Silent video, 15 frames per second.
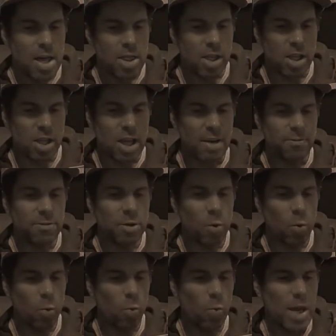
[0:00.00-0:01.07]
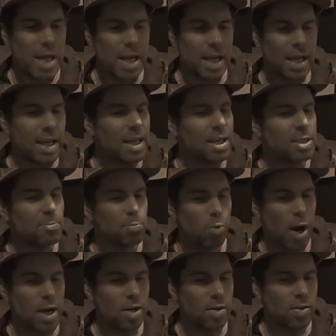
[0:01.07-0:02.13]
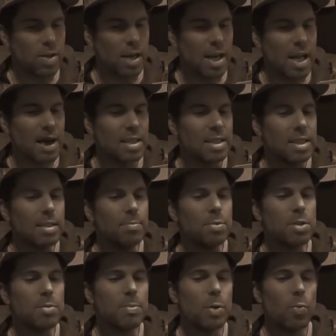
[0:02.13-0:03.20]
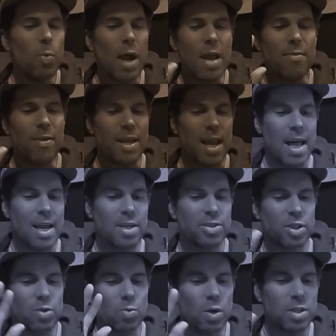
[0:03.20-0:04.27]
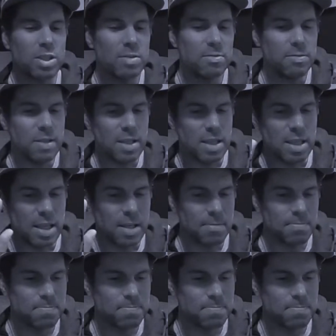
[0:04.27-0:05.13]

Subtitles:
The left wing is brighter and seems to be waving at us across infinity.